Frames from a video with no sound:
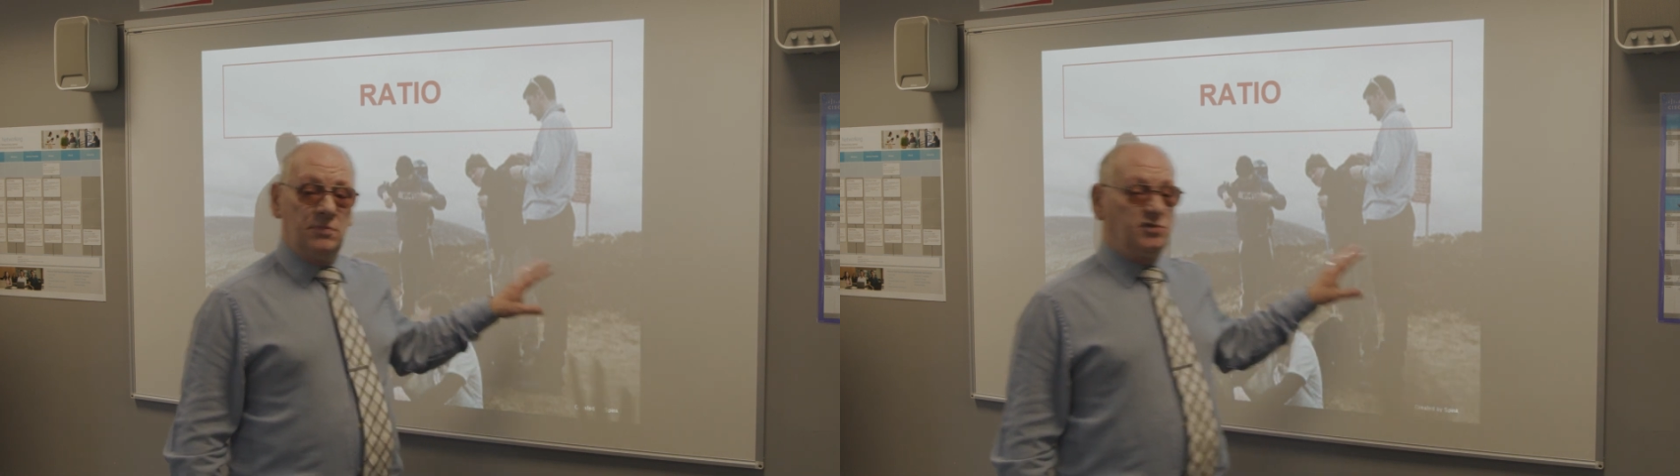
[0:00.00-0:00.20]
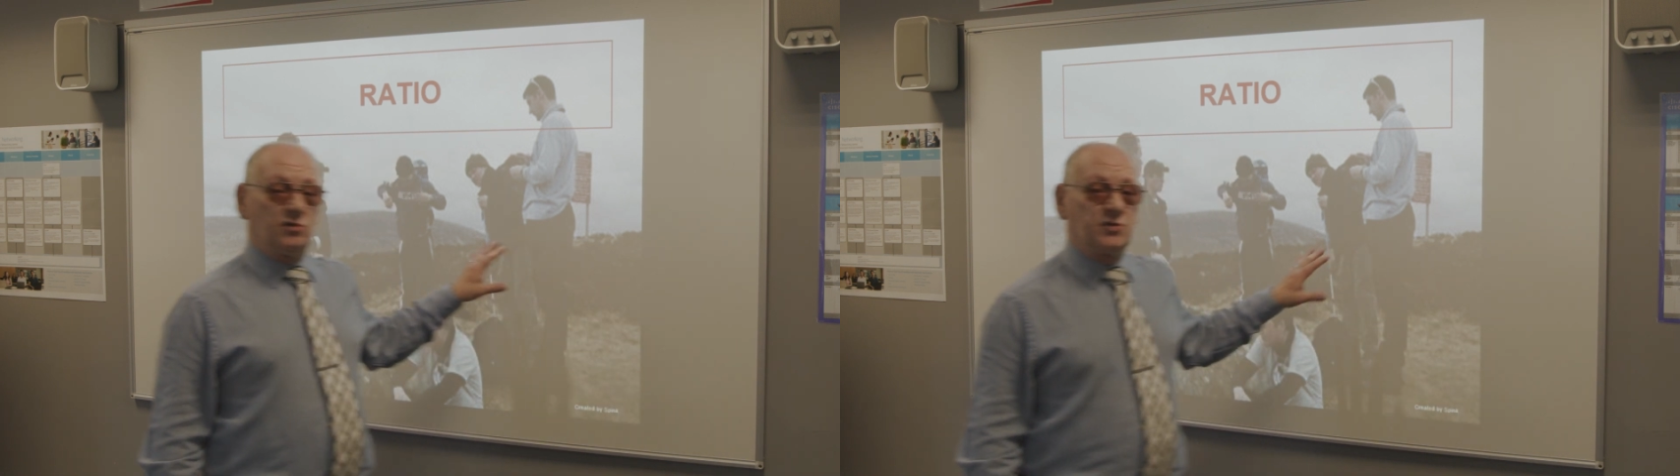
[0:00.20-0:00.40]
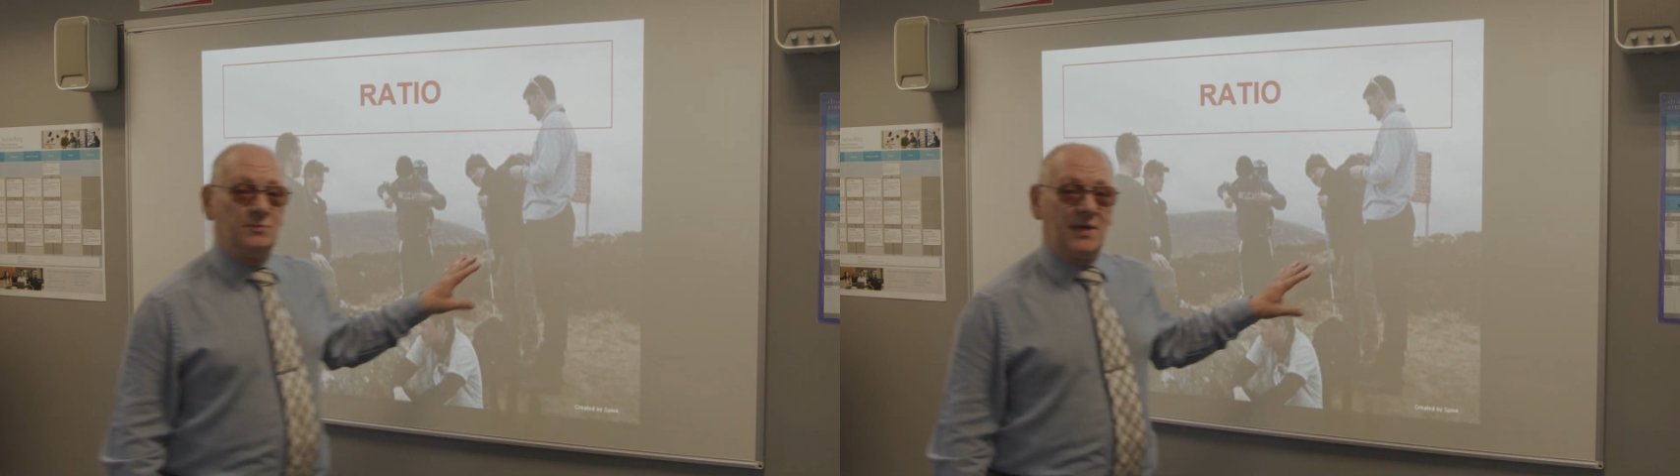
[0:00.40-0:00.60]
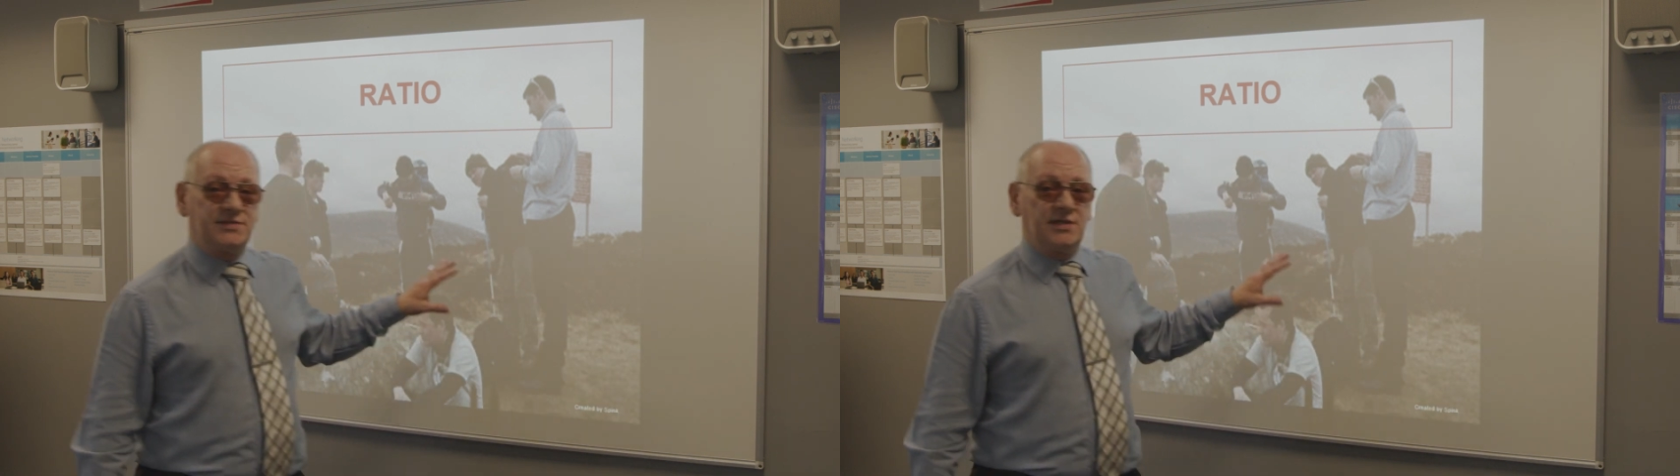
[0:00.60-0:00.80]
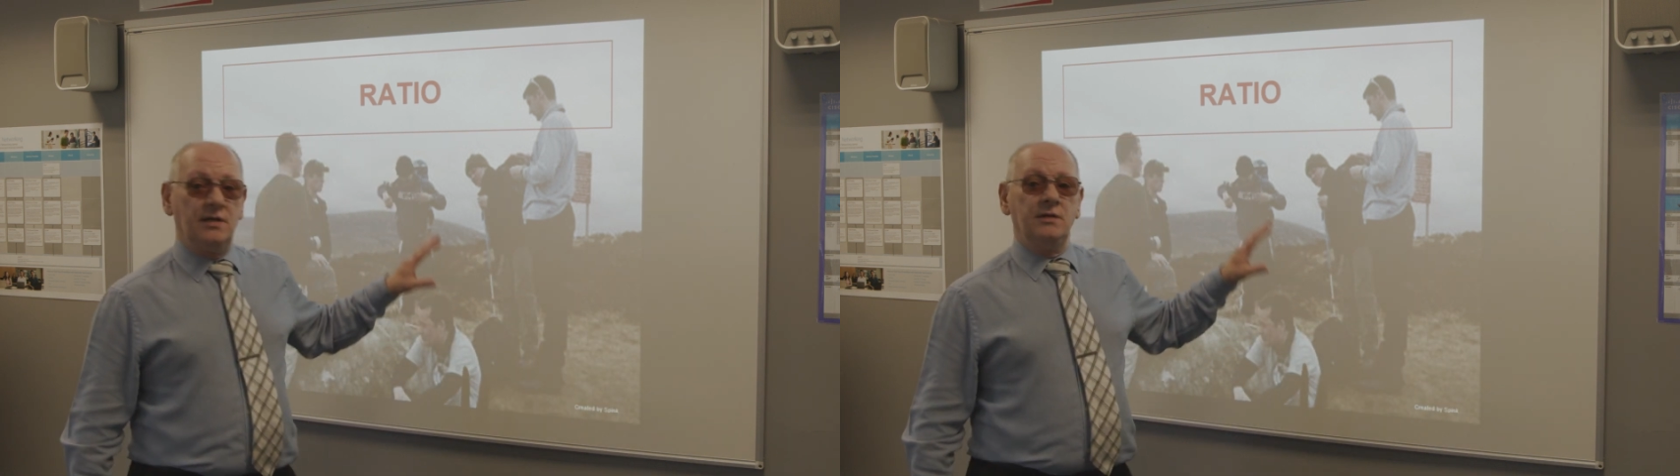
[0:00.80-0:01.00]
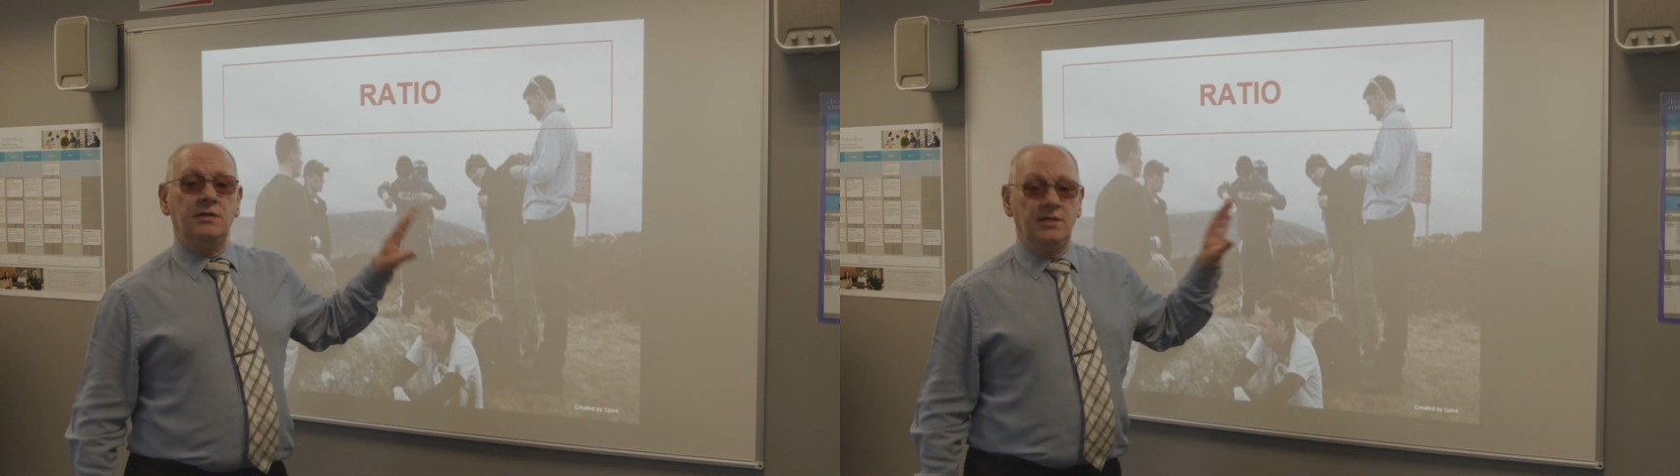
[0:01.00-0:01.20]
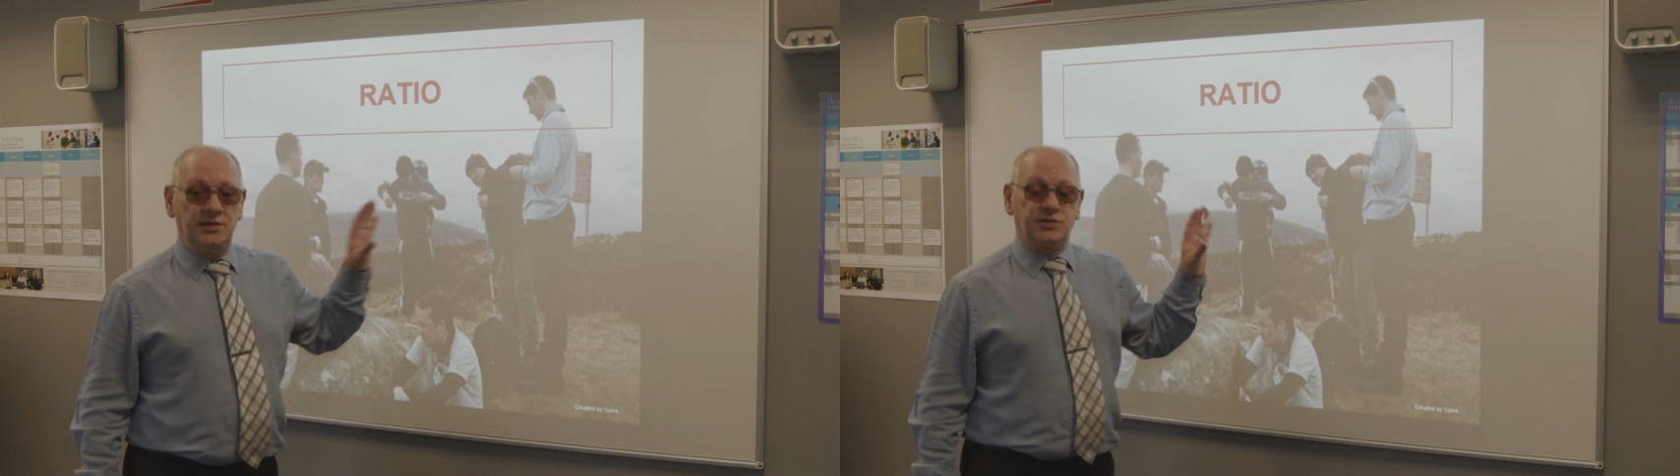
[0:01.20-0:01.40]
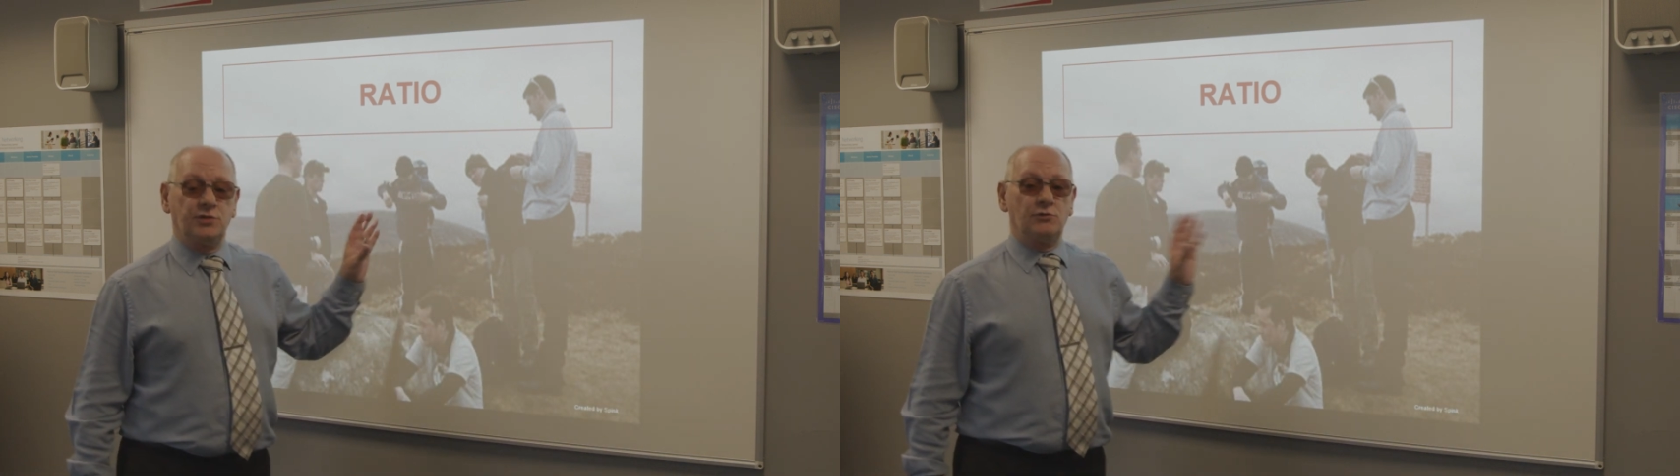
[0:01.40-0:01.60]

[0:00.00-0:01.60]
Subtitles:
It doesn't matter. It's the